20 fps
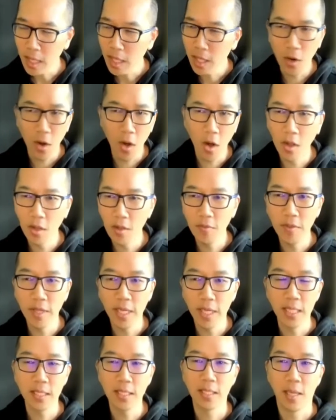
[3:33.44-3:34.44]
And all of
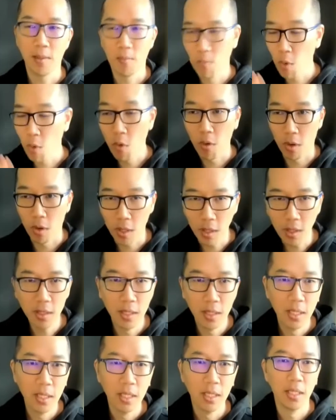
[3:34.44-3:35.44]
this and more
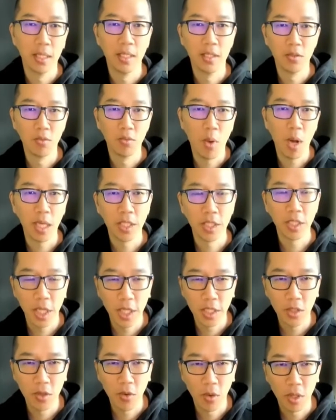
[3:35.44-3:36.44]
is why
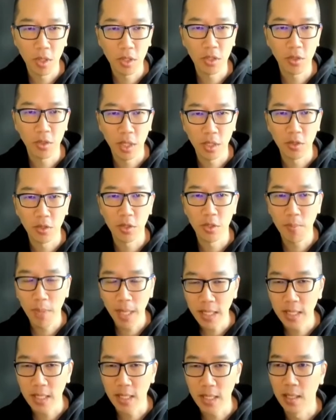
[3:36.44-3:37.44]
changing org structure is
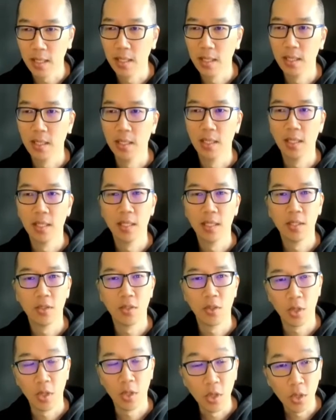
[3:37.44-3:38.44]
messy.
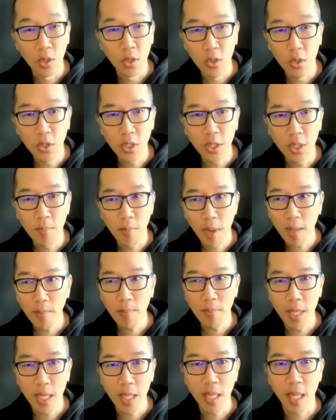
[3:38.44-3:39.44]
So the conclusion
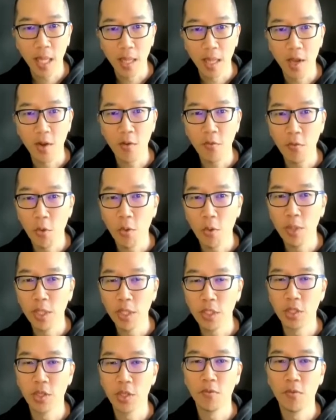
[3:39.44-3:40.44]
might be that therefore we
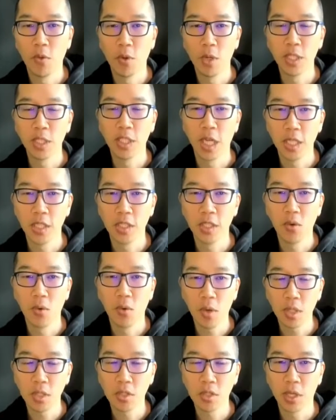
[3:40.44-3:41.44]
should avoid changing
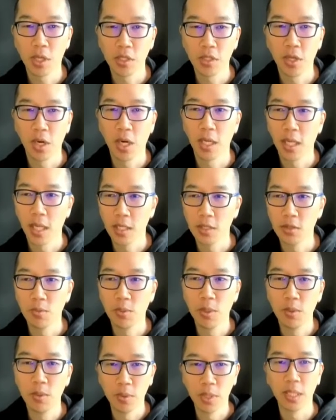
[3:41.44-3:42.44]
org structure unless
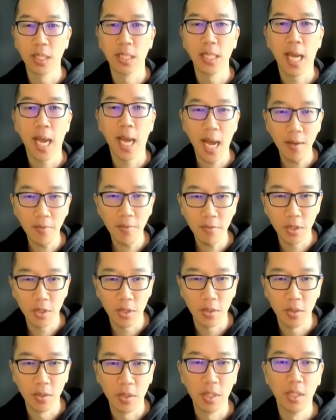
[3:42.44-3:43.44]
we really have to.
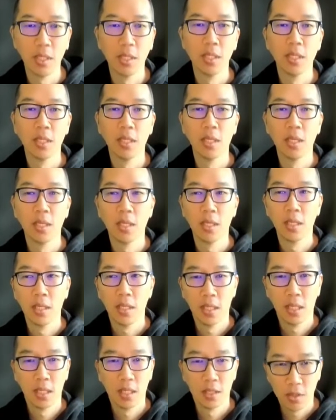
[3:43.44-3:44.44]

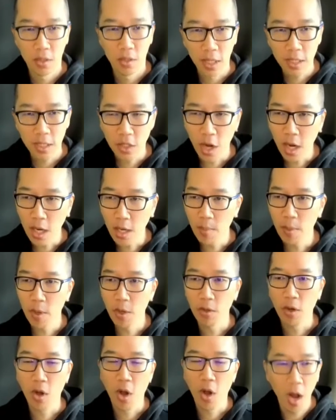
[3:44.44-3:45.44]
So let's talk
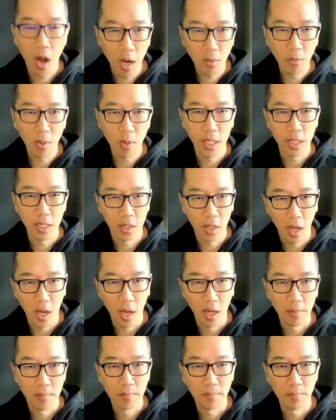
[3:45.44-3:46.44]
about Conway's law.